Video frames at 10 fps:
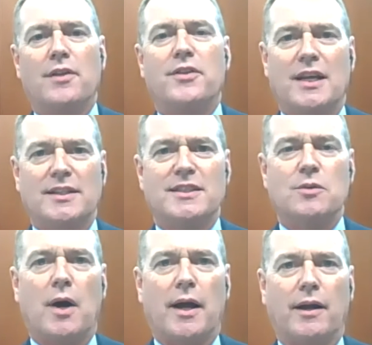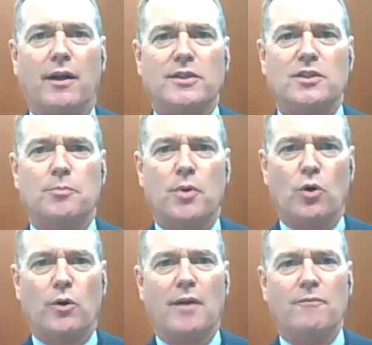The NCYL is a
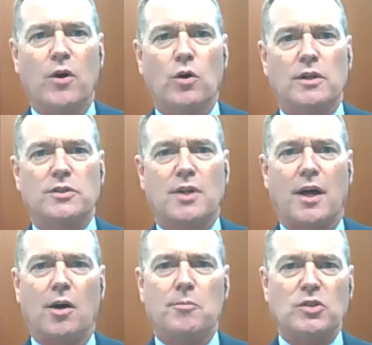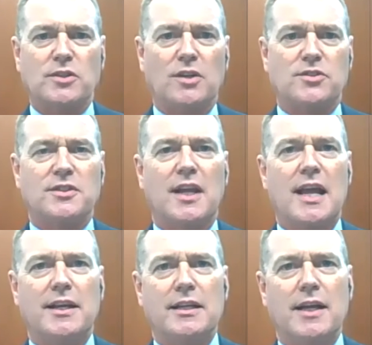program focused on our most
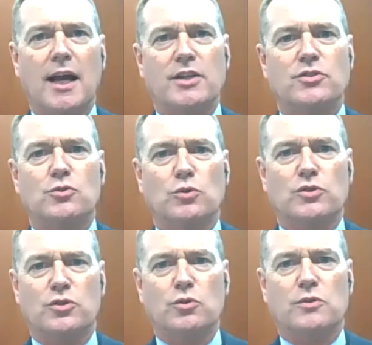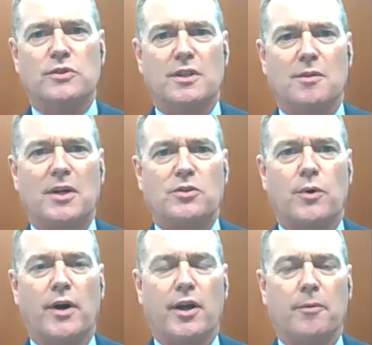outstanding high school students in the
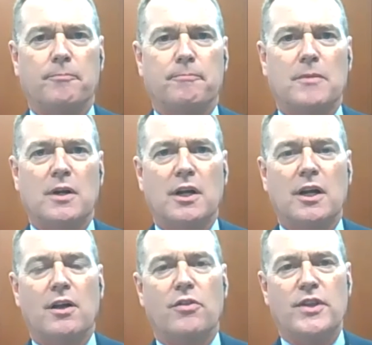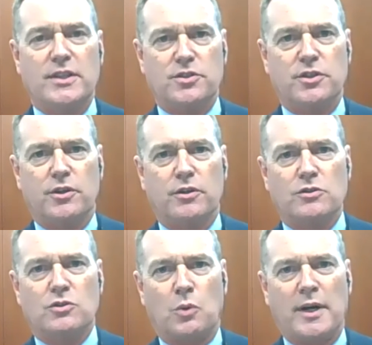metro area. This year,
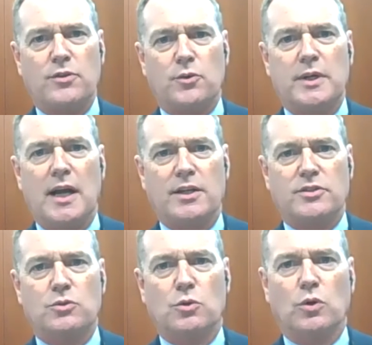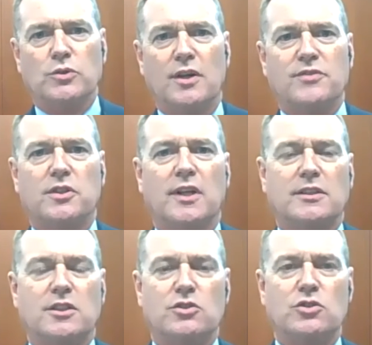23 high schools have
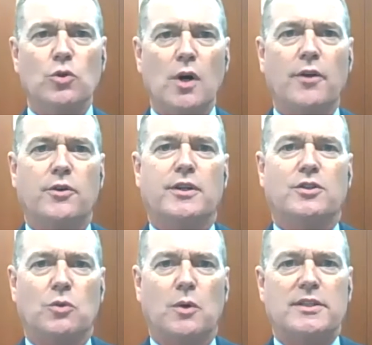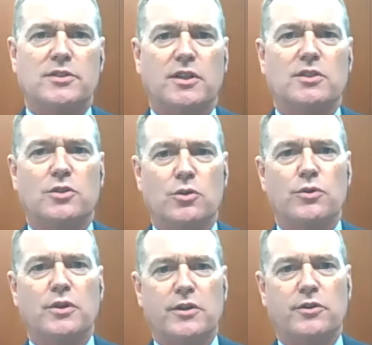selected 226
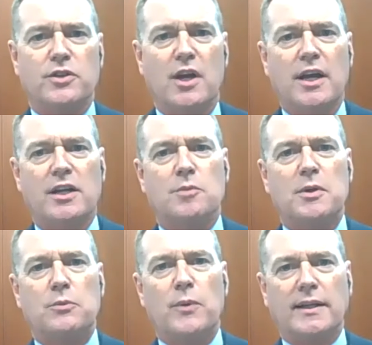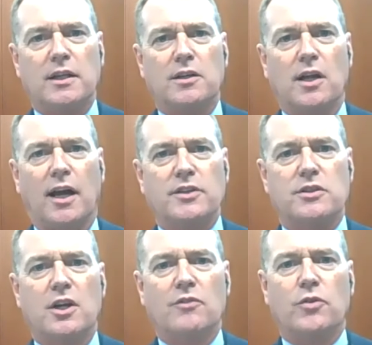youth leaders to be recognized
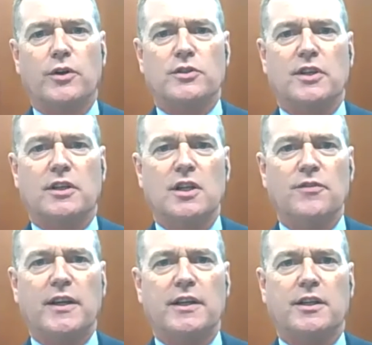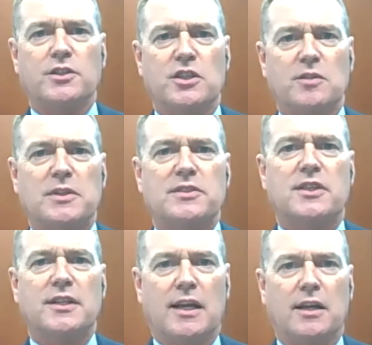for your significant achievements
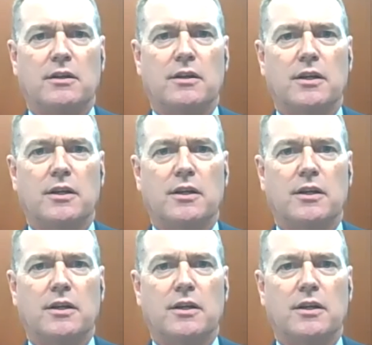to date